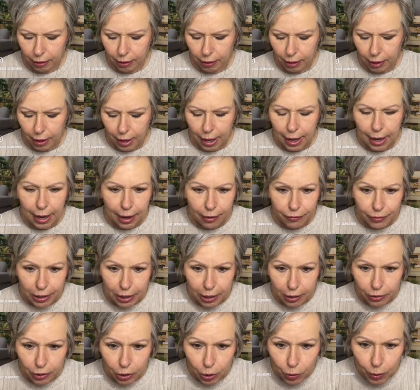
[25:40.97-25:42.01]
And I have another
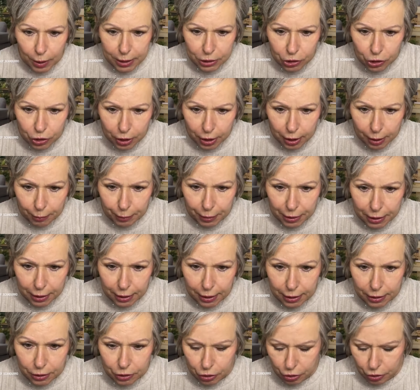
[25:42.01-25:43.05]
question I'm going to get
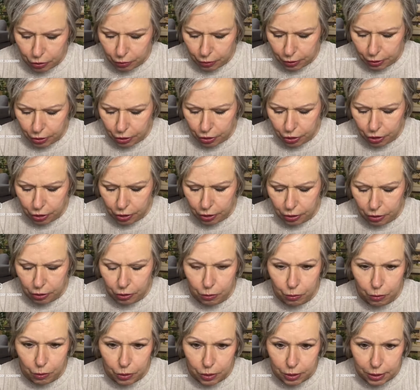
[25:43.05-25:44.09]
to in just
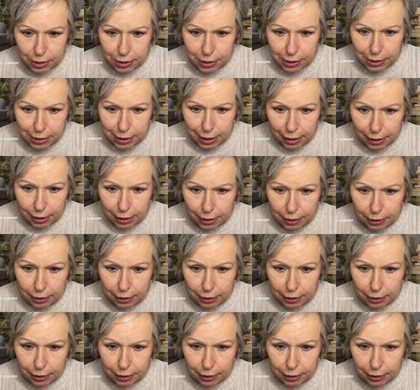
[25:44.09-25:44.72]
1 second.